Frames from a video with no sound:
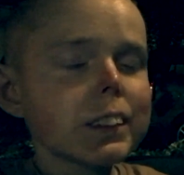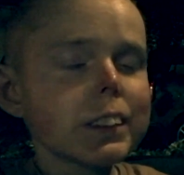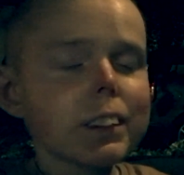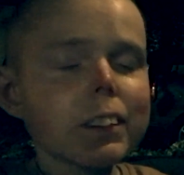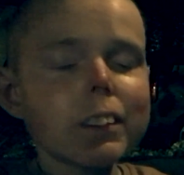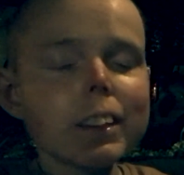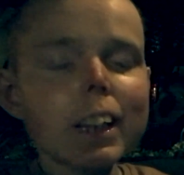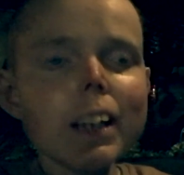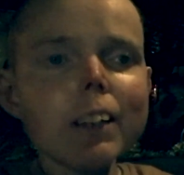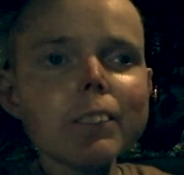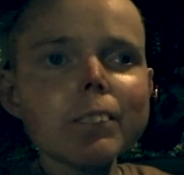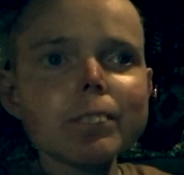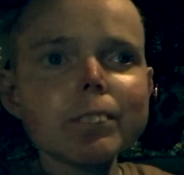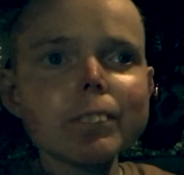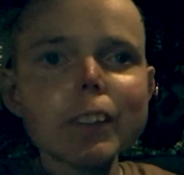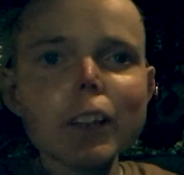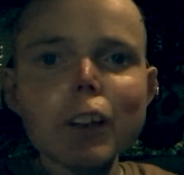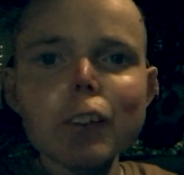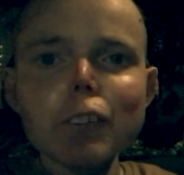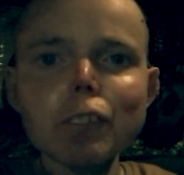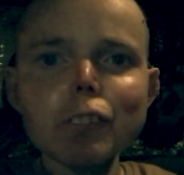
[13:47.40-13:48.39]
But yeah,
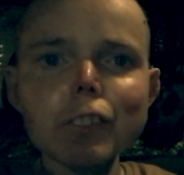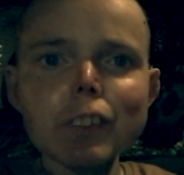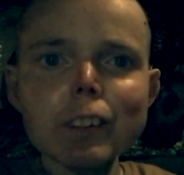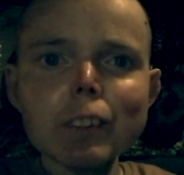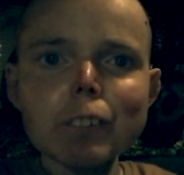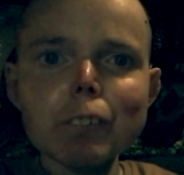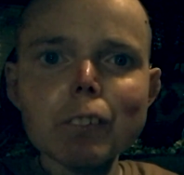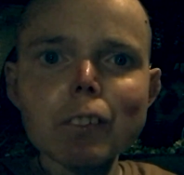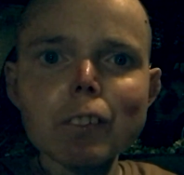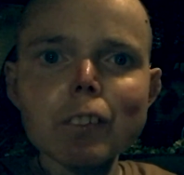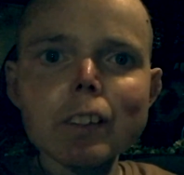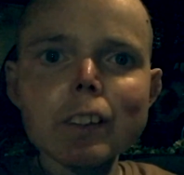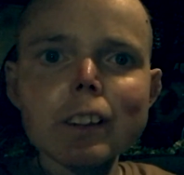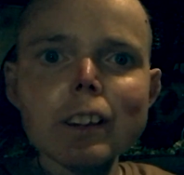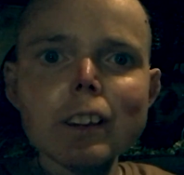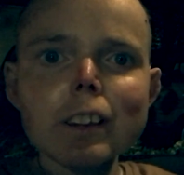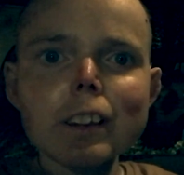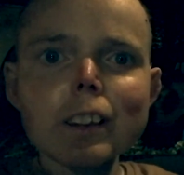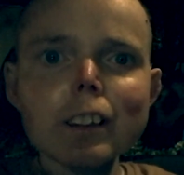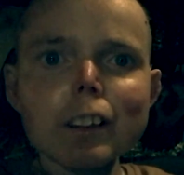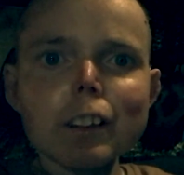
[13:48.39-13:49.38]
hopefully
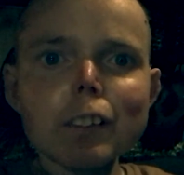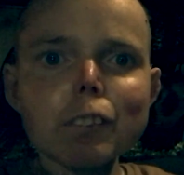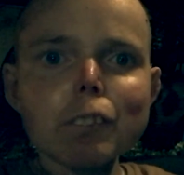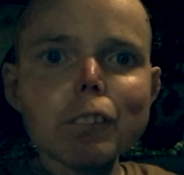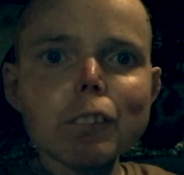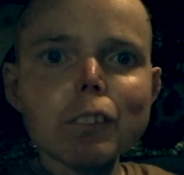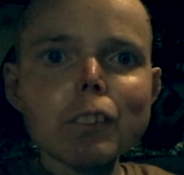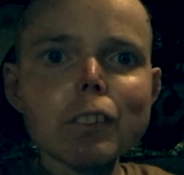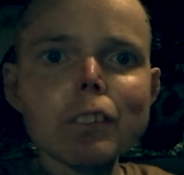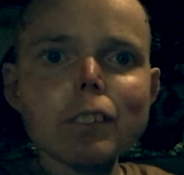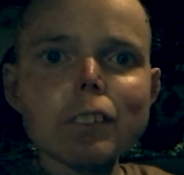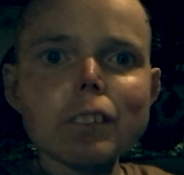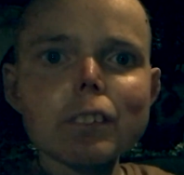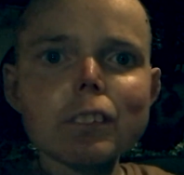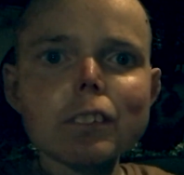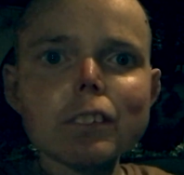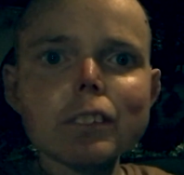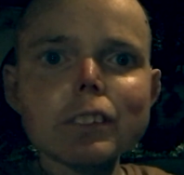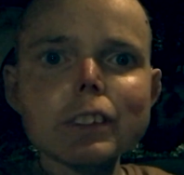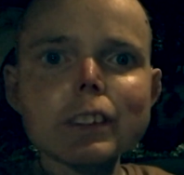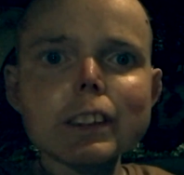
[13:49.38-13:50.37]
we'll
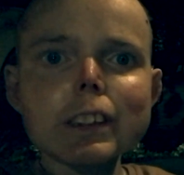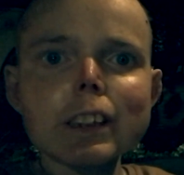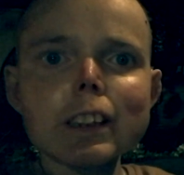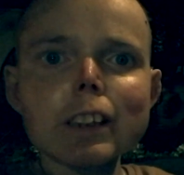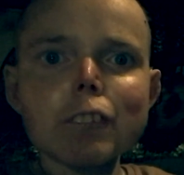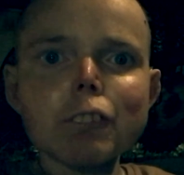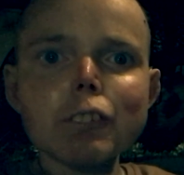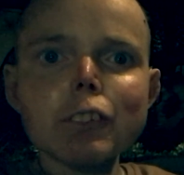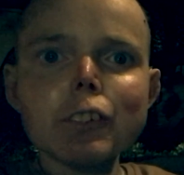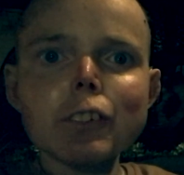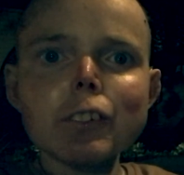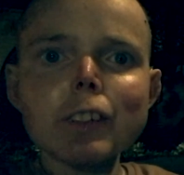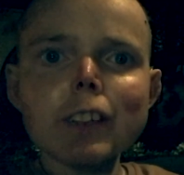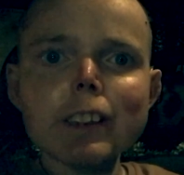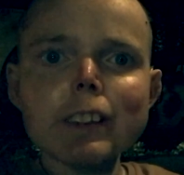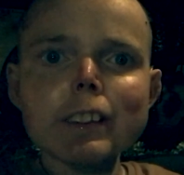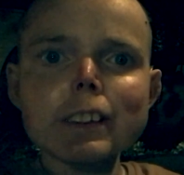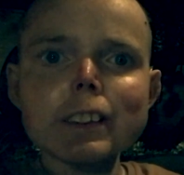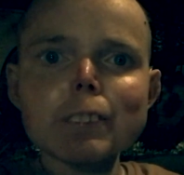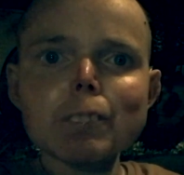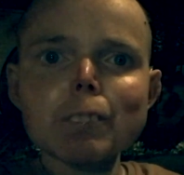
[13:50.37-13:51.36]
see a few
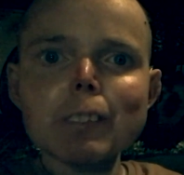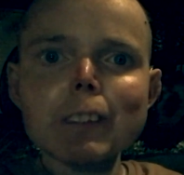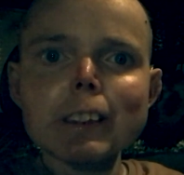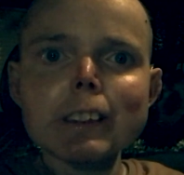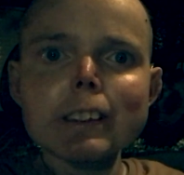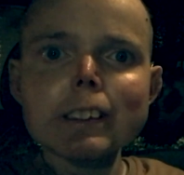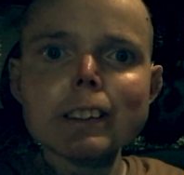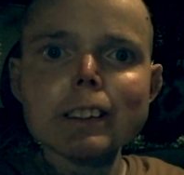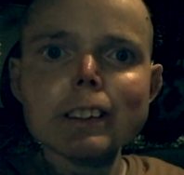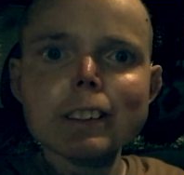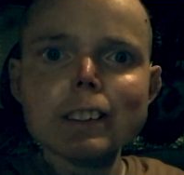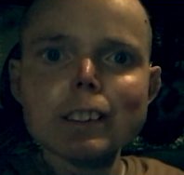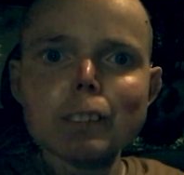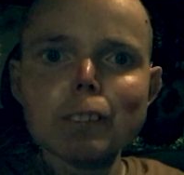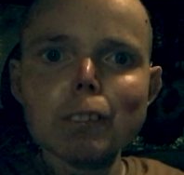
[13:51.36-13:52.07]
nice places